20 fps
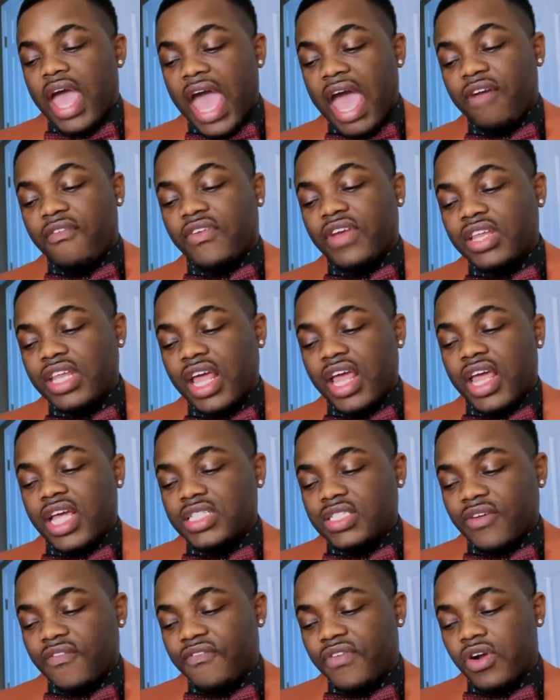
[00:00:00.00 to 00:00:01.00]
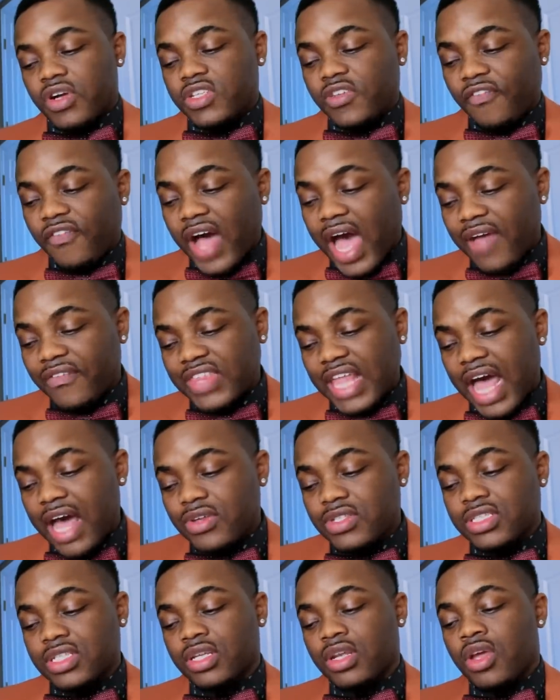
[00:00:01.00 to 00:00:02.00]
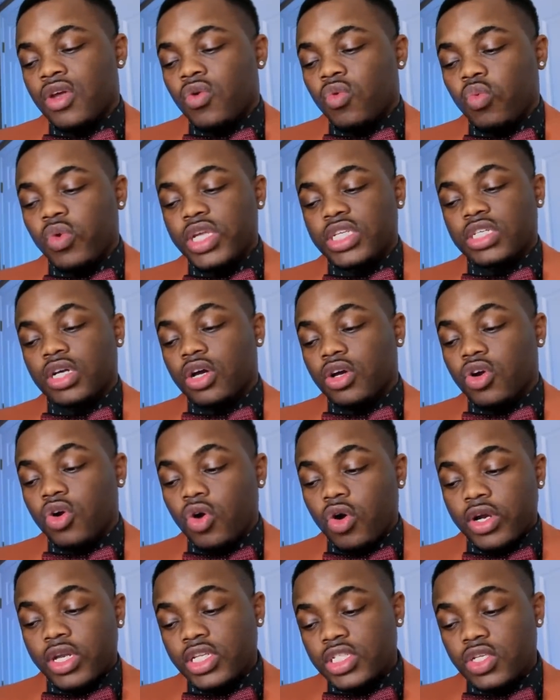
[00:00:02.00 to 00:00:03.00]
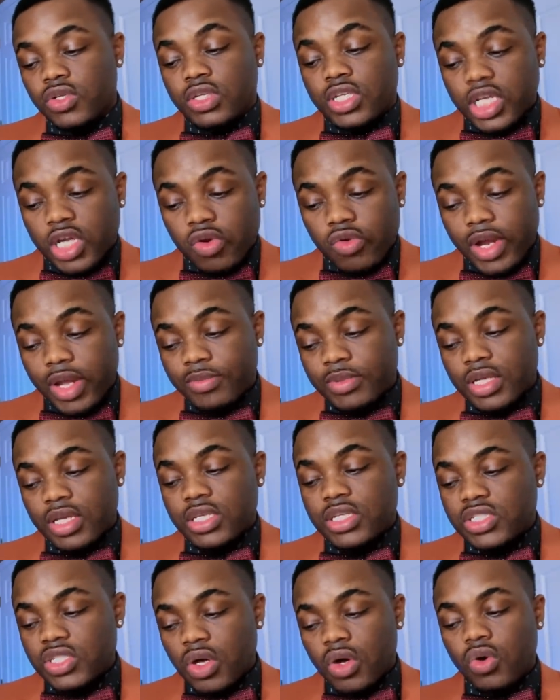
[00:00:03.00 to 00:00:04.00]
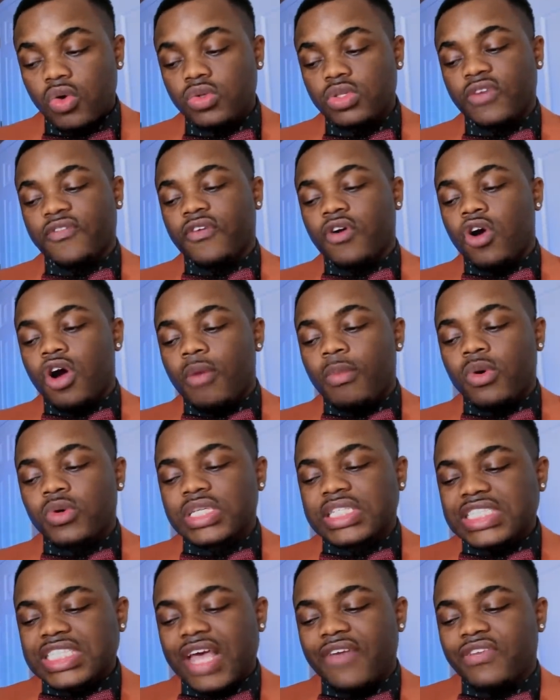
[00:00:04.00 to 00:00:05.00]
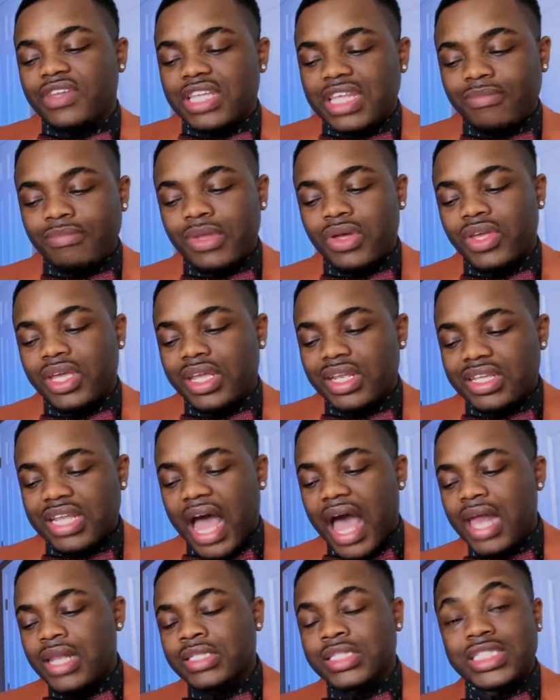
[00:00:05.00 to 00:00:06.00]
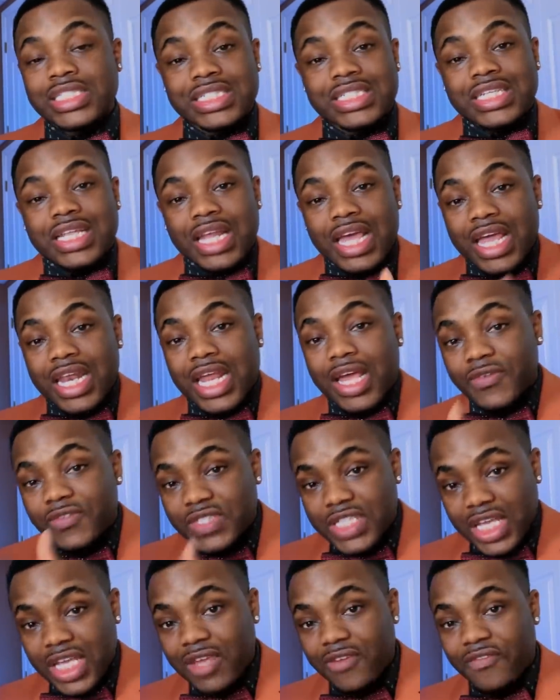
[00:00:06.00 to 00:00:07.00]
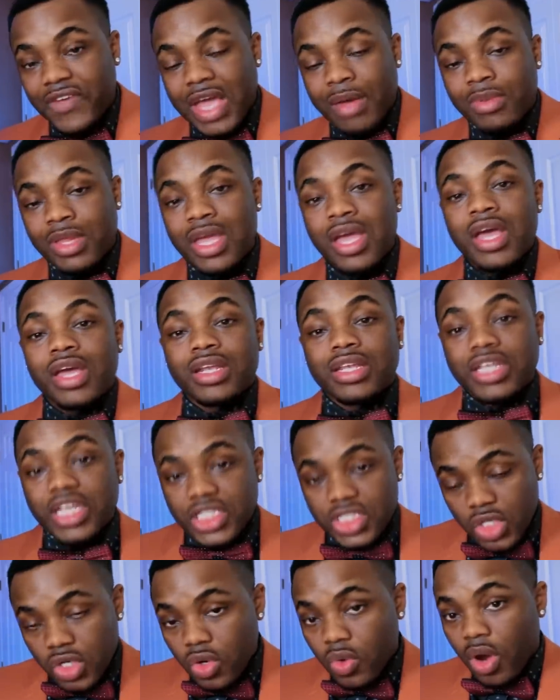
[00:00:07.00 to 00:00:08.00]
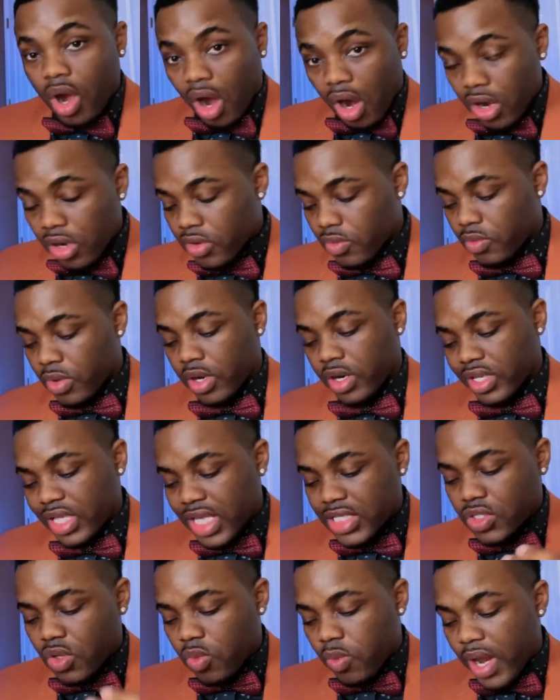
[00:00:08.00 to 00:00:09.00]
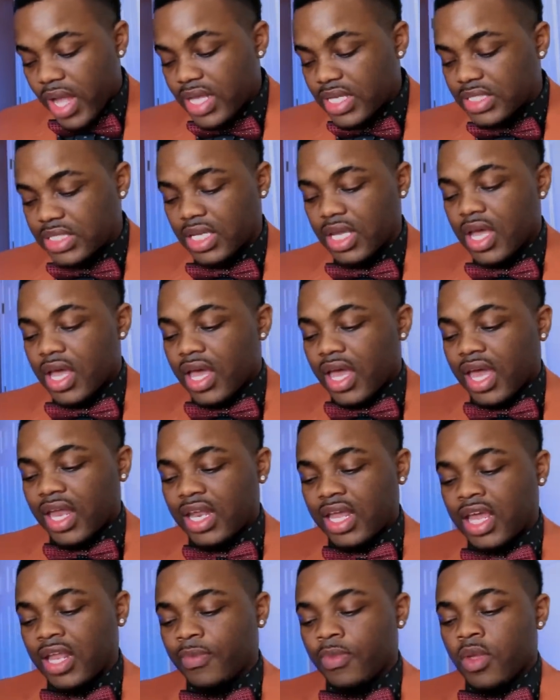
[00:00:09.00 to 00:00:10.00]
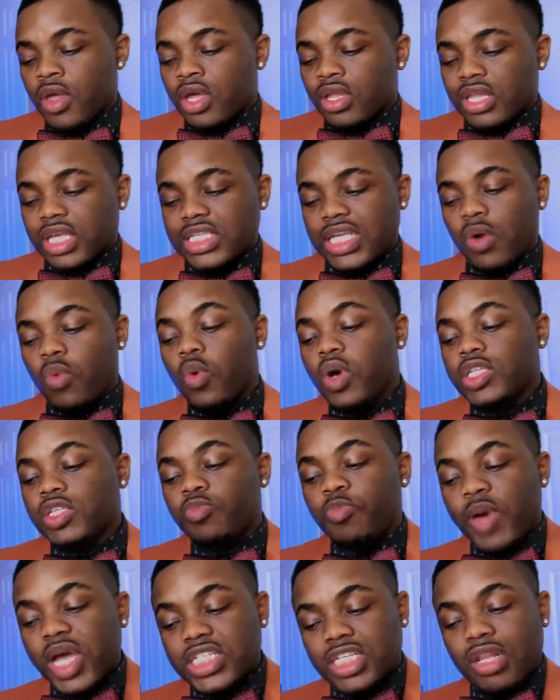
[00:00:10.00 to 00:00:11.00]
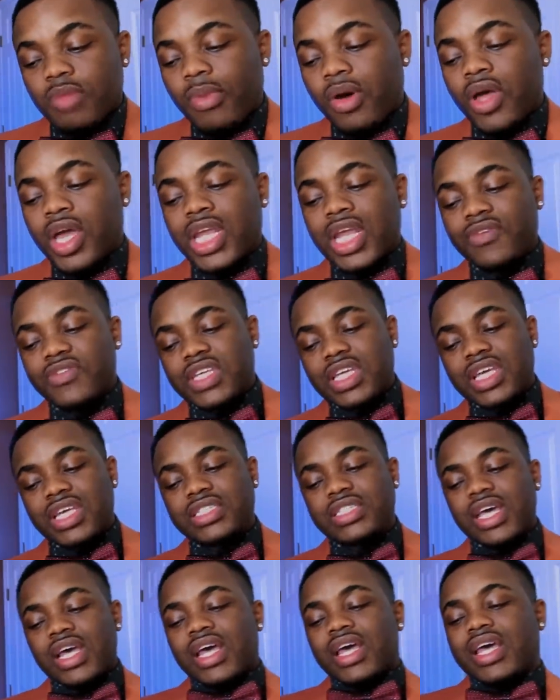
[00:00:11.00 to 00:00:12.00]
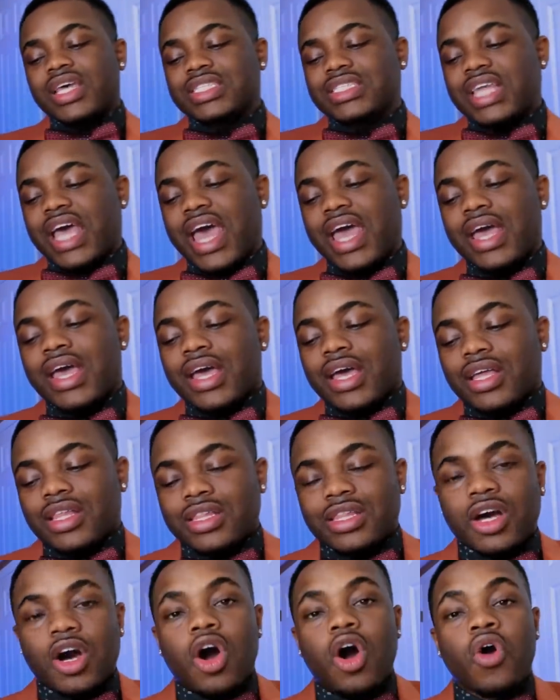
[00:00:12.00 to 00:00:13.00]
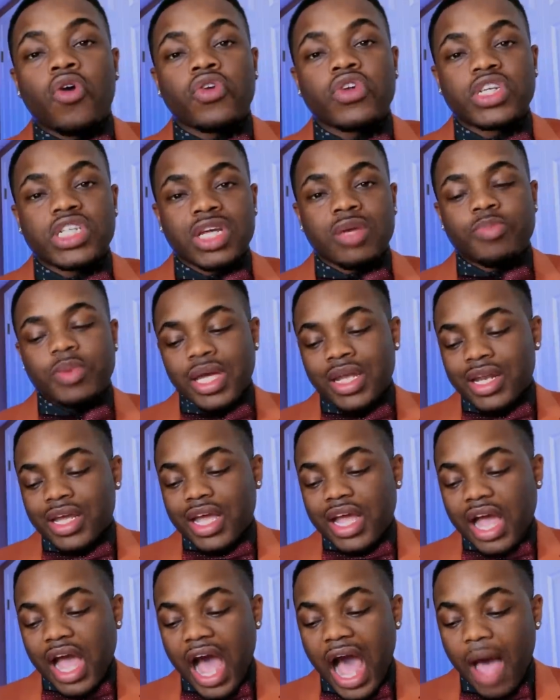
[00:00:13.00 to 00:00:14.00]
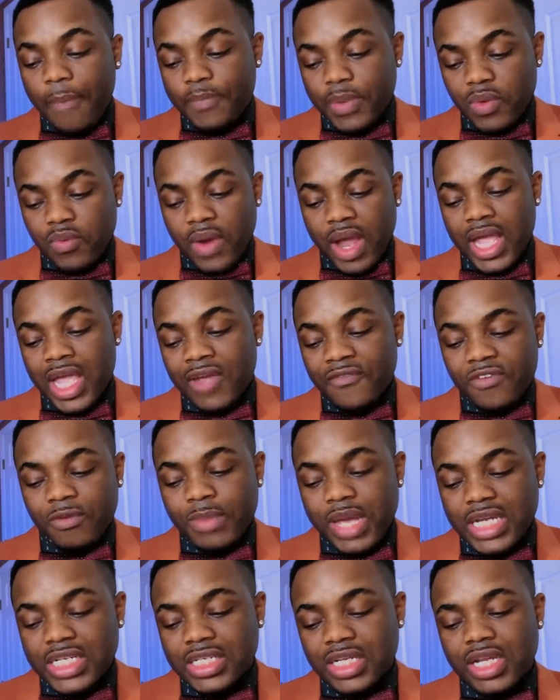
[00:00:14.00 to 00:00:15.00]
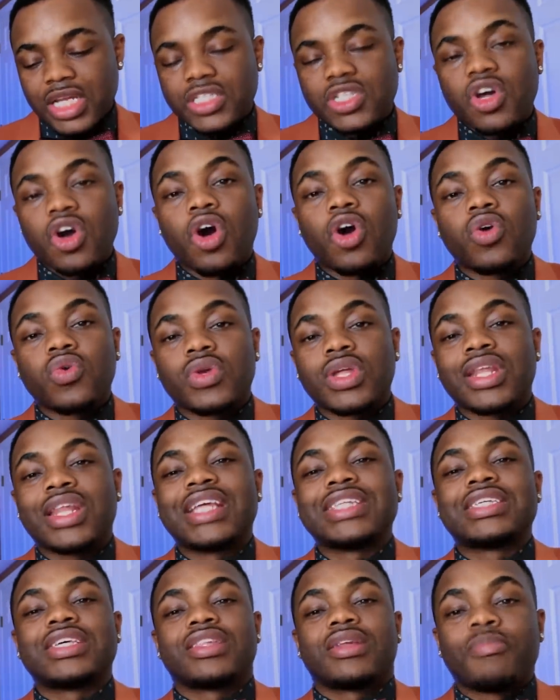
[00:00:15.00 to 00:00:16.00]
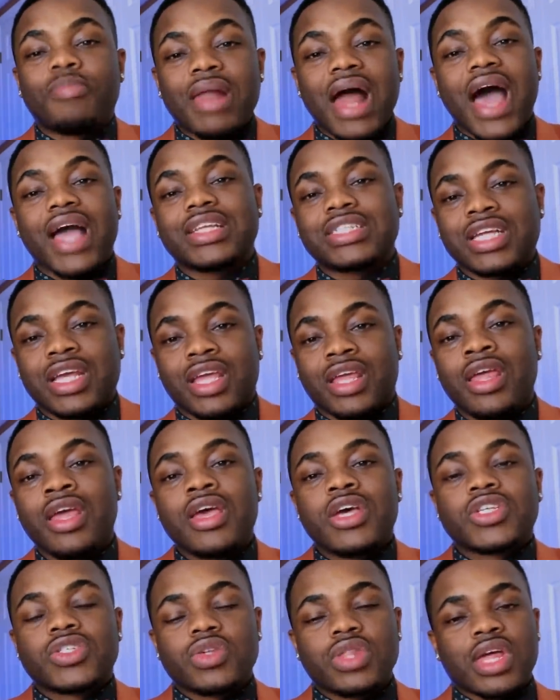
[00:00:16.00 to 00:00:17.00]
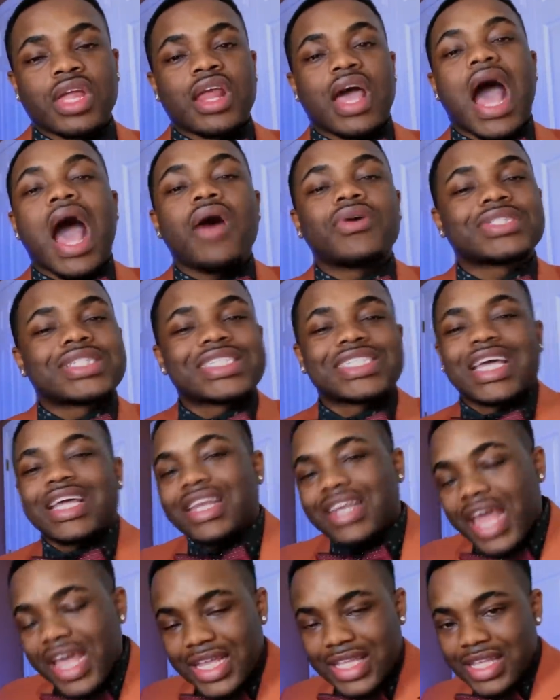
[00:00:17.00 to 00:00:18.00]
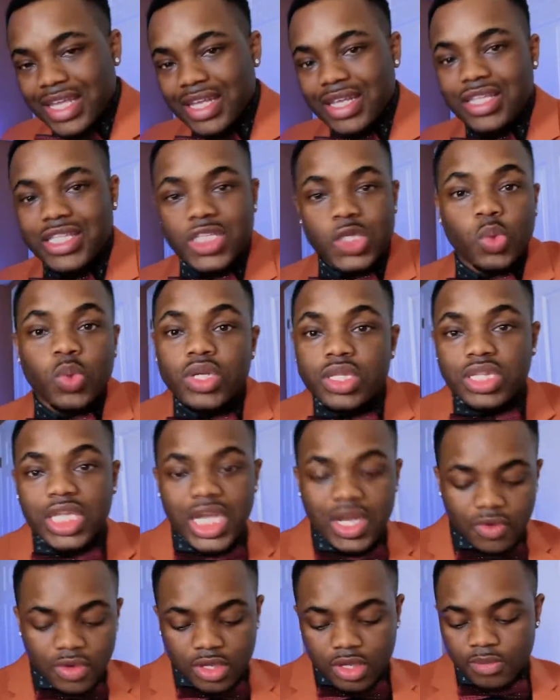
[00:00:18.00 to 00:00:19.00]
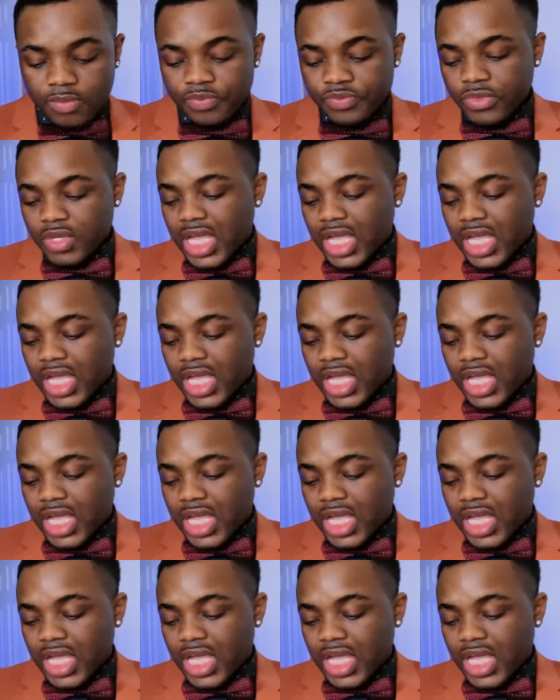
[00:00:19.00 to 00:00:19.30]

every day's first 5,000, which according to Decrypt sold for almost $70 million. This is an NFT family, digital artwork. That's crazy. And then they said what's special about NFTs is that the ownership and the copyright information is coded into the blockchain. So then how is this connected to Ethereum?